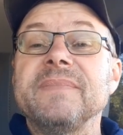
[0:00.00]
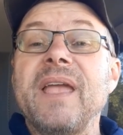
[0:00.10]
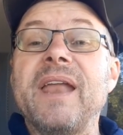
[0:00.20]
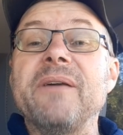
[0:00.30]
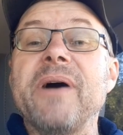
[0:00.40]

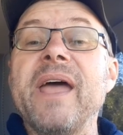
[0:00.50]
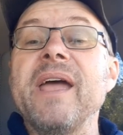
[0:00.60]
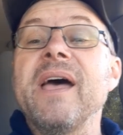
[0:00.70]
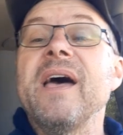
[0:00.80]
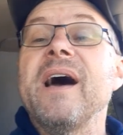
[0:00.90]
Anyway,
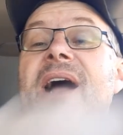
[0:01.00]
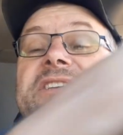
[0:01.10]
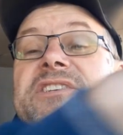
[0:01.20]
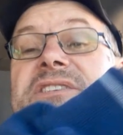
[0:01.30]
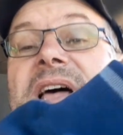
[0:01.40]
I
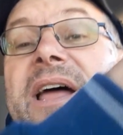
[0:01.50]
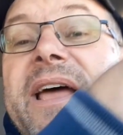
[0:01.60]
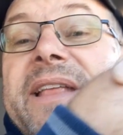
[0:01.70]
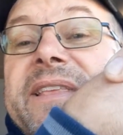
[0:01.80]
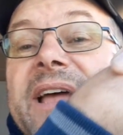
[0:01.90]
just thought
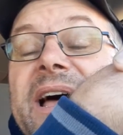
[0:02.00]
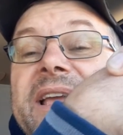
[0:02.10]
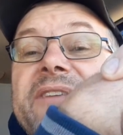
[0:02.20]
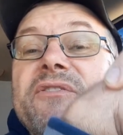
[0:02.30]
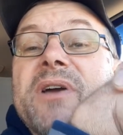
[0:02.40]
I'd
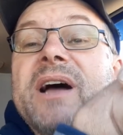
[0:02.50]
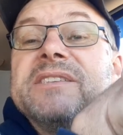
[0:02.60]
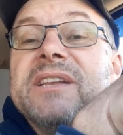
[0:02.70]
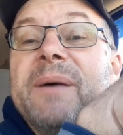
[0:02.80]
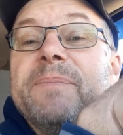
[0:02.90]
give you guys
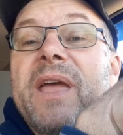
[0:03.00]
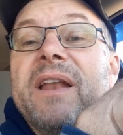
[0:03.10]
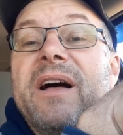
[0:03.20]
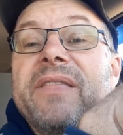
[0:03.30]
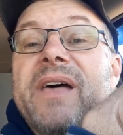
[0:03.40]
an update
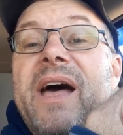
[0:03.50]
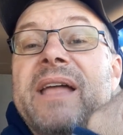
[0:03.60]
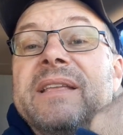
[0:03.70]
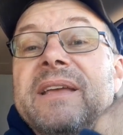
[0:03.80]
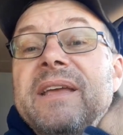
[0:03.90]
on
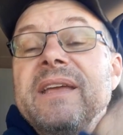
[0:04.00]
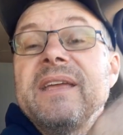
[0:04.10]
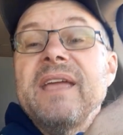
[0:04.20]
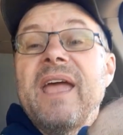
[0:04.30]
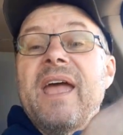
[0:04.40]
that.
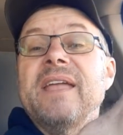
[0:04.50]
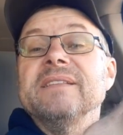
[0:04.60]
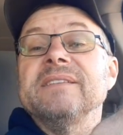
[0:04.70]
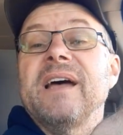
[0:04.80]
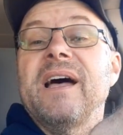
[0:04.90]

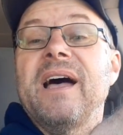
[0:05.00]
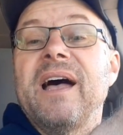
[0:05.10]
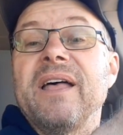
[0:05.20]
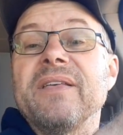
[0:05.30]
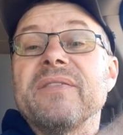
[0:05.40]
And
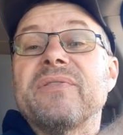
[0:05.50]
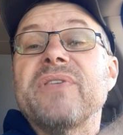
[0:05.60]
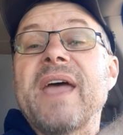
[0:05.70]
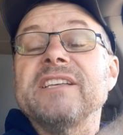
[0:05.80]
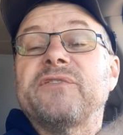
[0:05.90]

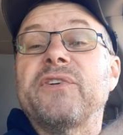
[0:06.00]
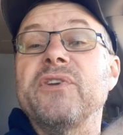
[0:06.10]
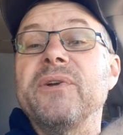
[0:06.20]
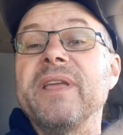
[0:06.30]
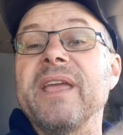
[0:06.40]
thanks for
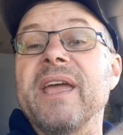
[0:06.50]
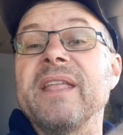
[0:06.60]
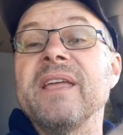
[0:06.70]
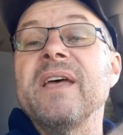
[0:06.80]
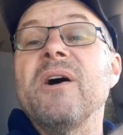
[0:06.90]
tuning
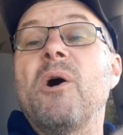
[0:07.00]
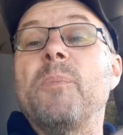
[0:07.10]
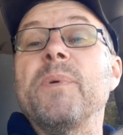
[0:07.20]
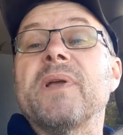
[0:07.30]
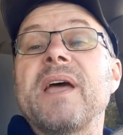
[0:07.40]
in. Hope
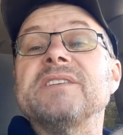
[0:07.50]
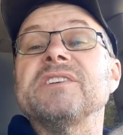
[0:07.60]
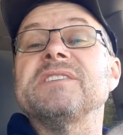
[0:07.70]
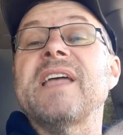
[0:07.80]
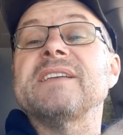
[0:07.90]
you'll catch
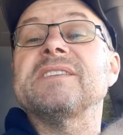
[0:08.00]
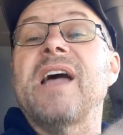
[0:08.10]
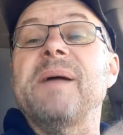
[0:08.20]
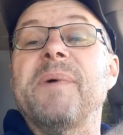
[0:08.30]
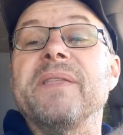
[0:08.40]
us next
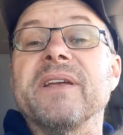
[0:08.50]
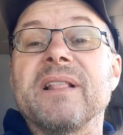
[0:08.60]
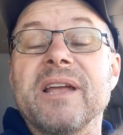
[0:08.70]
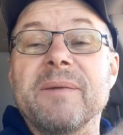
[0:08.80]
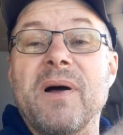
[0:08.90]
time on the
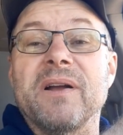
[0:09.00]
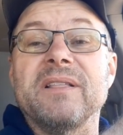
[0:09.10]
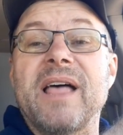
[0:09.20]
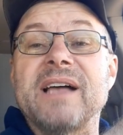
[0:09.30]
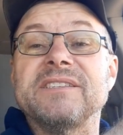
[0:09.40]
Claremont
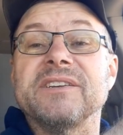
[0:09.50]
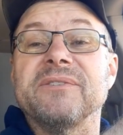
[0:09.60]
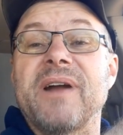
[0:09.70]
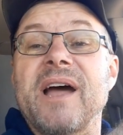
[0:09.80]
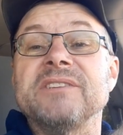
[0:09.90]
Classic
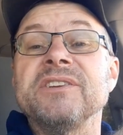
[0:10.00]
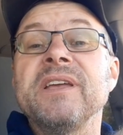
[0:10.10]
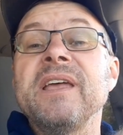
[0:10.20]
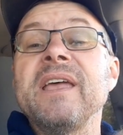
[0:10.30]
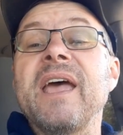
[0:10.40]
Garage.
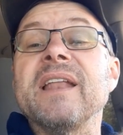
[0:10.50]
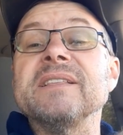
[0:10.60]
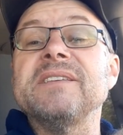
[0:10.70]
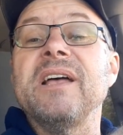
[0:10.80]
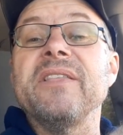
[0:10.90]
And
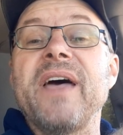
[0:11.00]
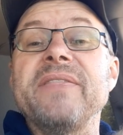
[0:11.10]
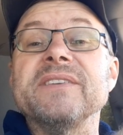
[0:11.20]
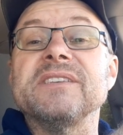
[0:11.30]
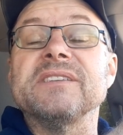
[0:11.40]
until then,
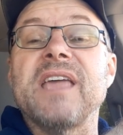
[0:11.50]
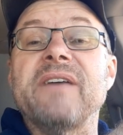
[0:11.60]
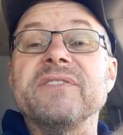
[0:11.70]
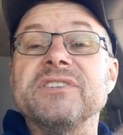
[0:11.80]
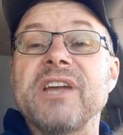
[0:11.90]
this is
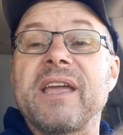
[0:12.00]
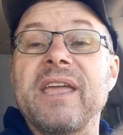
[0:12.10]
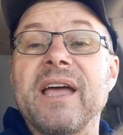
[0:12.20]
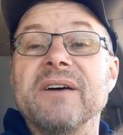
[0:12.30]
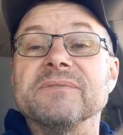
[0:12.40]
Kevin
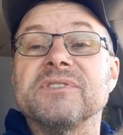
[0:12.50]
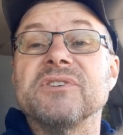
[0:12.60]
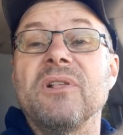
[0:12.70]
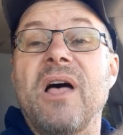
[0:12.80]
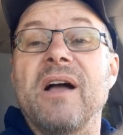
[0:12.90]
checking out.
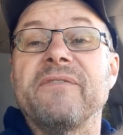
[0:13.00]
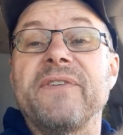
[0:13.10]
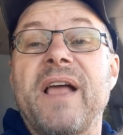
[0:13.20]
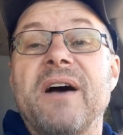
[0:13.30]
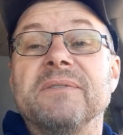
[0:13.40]
So long for
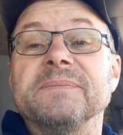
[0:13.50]
now.